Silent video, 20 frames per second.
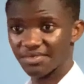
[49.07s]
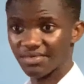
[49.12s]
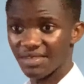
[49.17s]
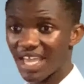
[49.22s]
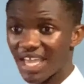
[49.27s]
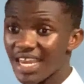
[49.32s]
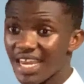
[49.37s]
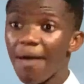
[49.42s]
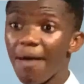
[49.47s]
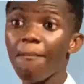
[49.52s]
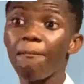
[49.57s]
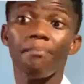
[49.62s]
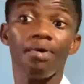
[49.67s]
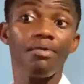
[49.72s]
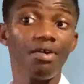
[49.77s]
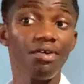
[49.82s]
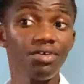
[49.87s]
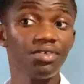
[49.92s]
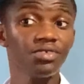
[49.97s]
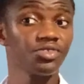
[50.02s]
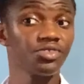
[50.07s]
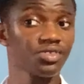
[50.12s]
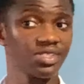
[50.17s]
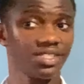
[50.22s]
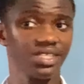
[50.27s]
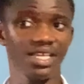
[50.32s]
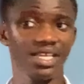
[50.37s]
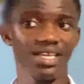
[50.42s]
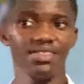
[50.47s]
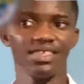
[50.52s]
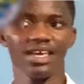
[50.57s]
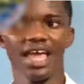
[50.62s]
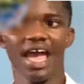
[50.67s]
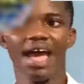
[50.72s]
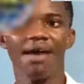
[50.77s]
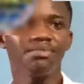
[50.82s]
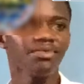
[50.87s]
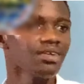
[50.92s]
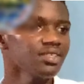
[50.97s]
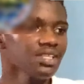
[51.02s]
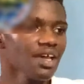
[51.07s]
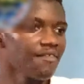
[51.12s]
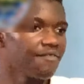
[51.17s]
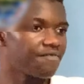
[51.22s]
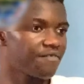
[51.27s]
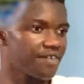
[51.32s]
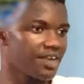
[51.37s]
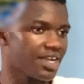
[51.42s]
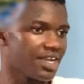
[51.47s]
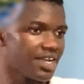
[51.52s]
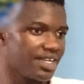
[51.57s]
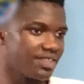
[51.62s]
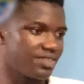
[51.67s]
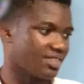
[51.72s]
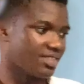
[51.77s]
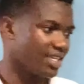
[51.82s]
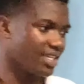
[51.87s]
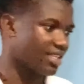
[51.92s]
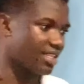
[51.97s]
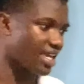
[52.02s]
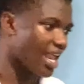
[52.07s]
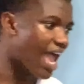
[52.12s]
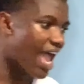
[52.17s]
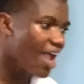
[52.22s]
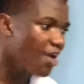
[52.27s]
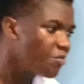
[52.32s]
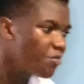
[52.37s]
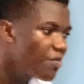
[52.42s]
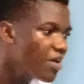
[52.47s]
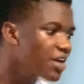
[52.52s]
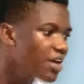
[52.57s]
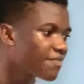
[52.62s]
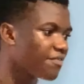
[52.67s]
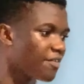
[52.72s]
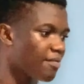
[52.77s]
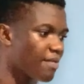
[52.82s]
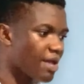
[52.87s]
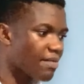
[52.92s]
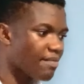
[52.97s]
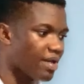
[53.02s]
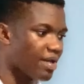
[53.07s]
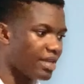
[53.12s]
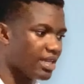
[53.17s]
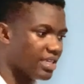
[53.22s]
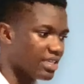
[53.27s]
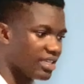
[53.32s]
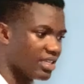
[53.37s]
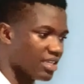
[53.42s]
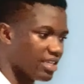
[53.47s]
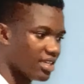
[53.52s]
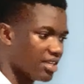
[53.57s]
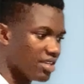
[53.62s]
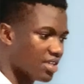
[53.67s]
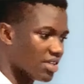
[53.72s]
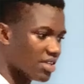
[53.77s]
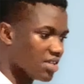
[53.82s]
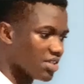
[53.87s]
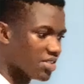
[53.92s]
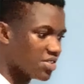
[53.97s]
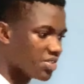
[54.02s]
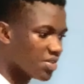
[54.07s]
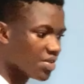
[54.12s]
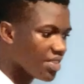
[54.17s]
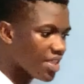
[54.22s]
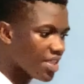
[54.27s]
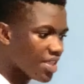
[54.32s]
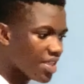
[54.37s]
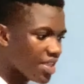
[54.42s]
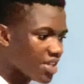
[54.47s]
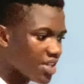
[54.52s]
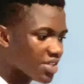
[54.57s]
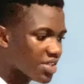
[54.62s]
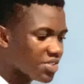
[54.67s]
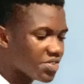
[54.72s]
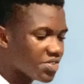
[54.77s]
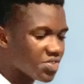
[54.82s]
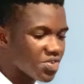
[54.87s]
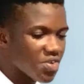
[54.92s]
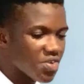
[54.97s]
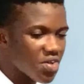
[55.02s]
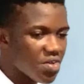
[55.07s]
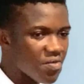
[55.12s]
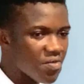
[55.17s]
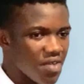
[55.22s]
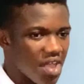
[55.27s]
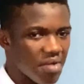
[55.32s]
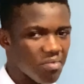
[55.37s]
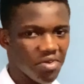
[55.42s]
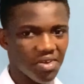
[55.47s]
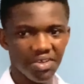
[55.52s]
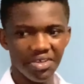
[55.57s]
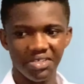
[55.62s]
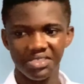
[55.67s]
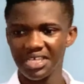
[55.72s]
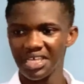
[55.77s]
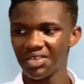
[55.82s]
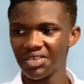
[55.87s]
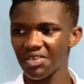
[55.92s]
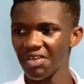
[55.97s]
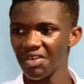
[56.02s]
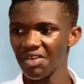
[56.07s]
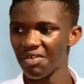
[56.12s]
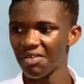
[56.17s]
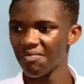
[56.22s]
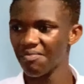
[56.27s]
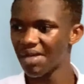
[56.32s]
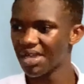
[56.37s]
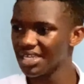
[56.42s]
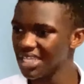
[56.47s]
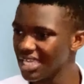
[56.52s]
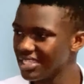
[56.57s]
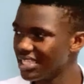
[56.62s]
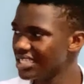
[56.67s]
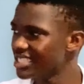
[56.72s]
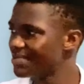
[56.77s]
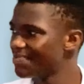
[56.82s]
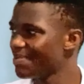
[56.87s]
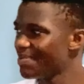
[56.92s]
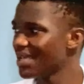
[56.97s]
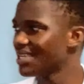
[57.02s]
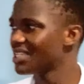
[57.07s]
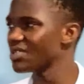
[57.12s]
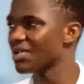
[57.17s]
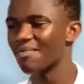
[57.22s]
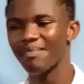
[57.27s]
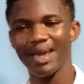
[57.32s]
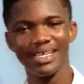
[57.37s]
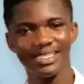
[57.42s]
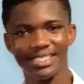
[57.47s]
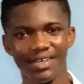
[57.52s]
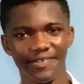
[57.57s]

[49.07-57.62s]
And I'm bold to say that. I'm not afraid to say that. I work for my money. So there's no way I'm going to take your money and then spend it on myself.